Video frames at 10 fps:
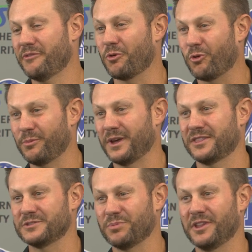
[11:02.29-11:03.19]
you have a quarterback
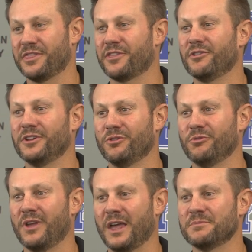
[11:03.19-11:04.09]
that's played
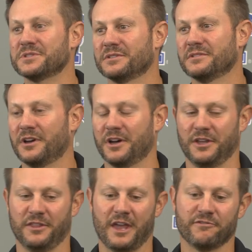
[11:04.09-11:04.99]
32 games
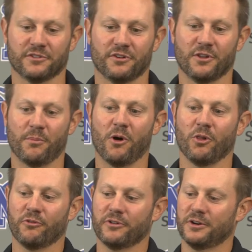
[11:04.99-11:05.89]
and they haven't turned the
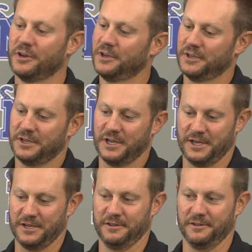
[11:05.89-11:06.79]
ball over,
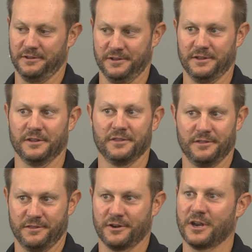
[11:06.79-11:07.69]
they're
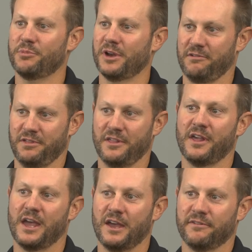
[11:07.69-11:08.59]
going to bring everything
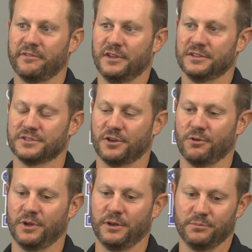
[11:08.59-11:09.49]
they have. And
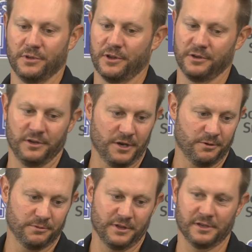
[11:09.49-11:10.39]
so, you
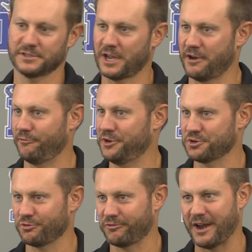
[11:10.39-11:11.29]
know, it's kind of
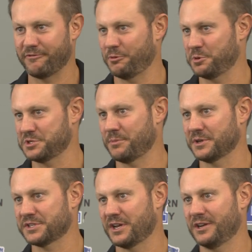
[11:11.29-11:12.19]
regional rivalry, which I'm
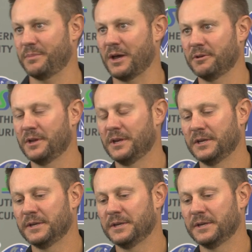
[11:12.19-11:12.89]
excited about.